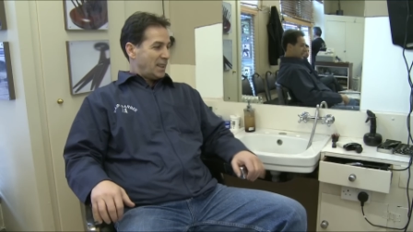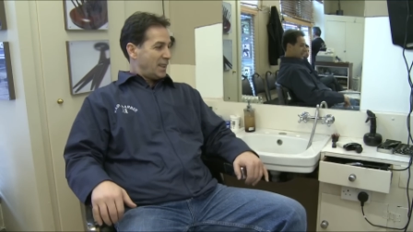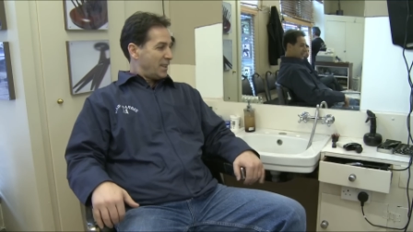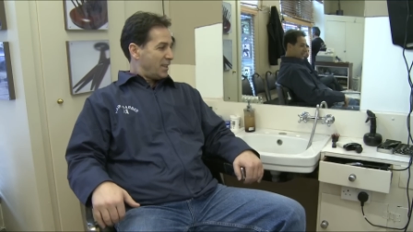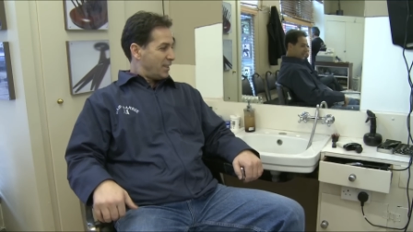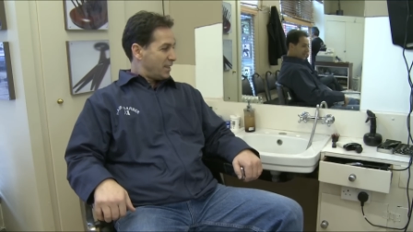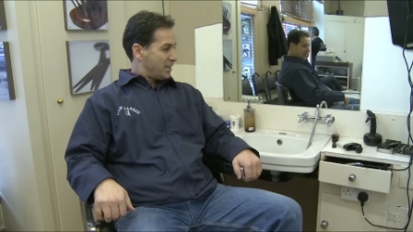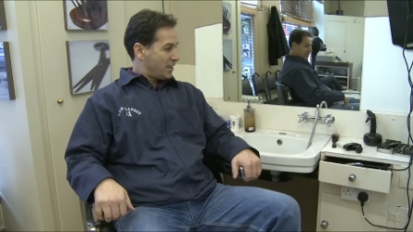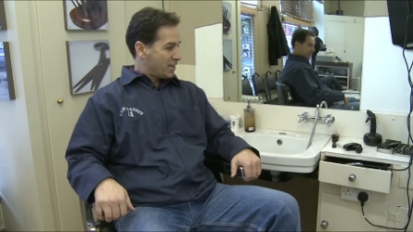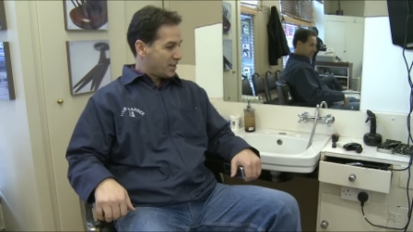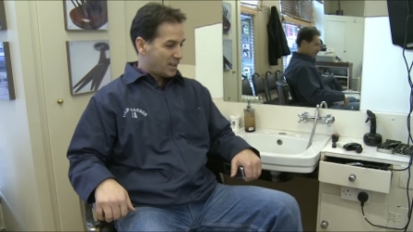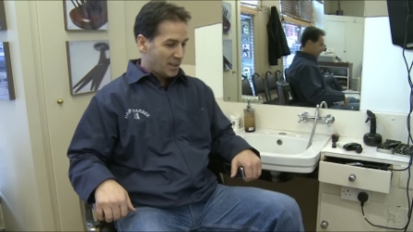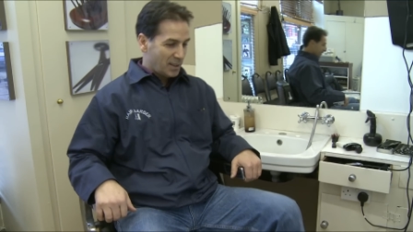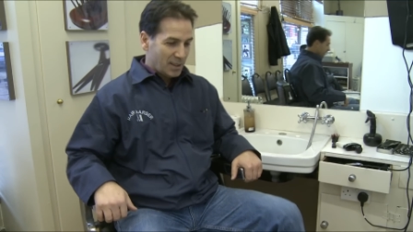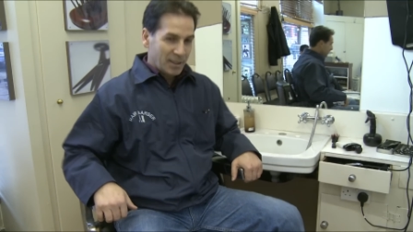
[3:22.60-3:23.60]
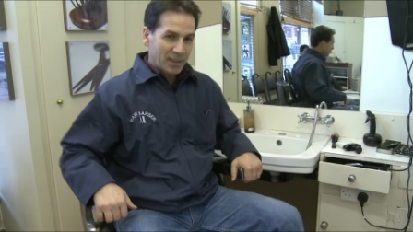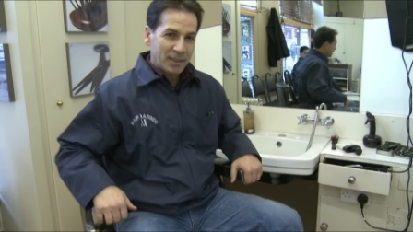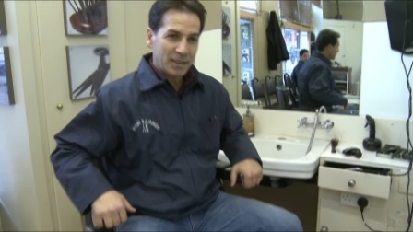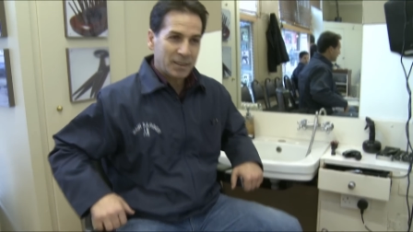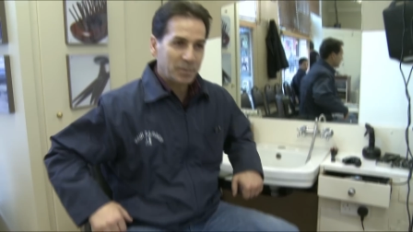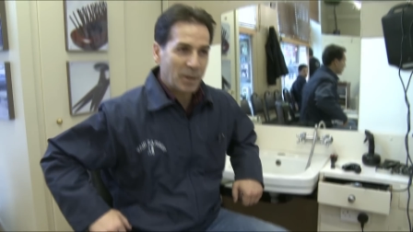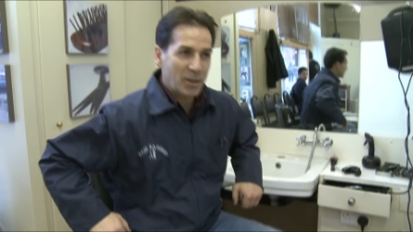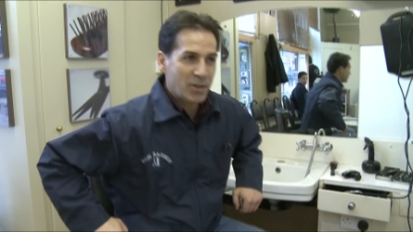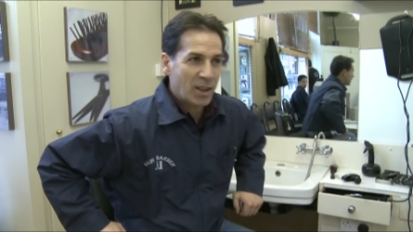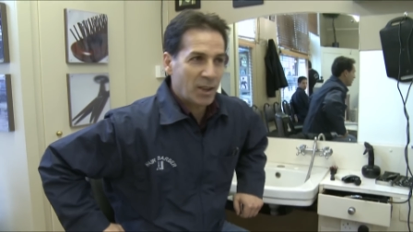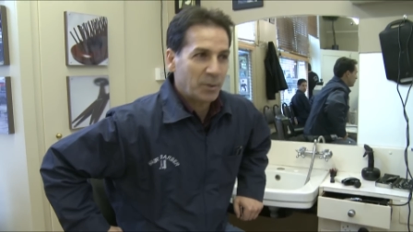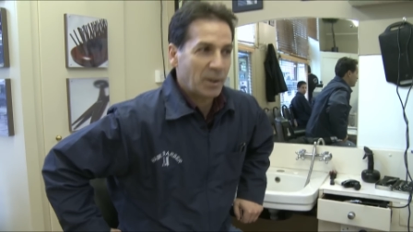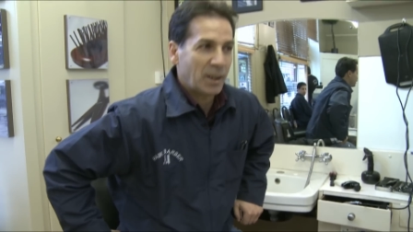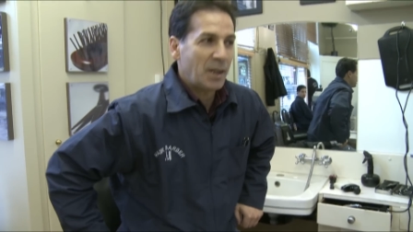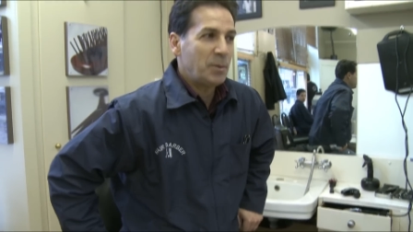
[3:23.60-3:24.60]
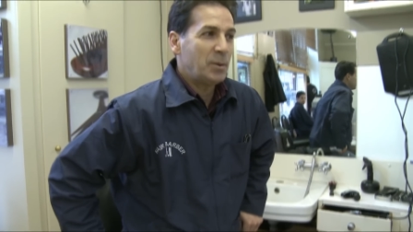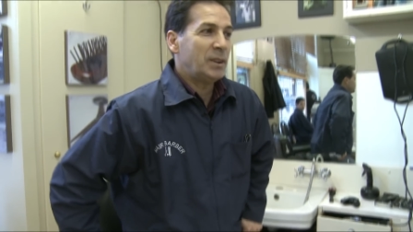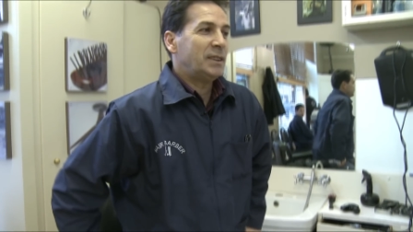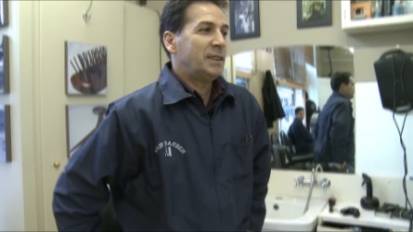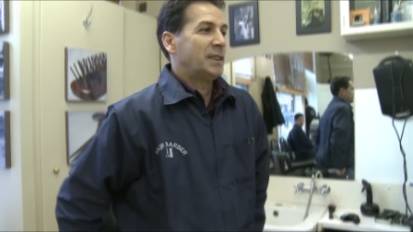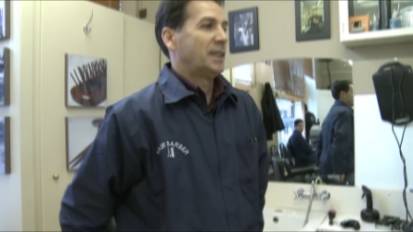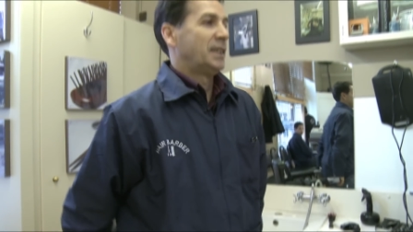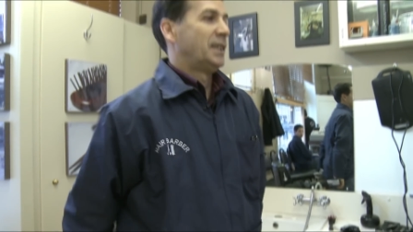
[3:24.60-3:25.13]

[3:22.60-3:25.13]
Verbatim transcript: and this is uh, my chair where I work.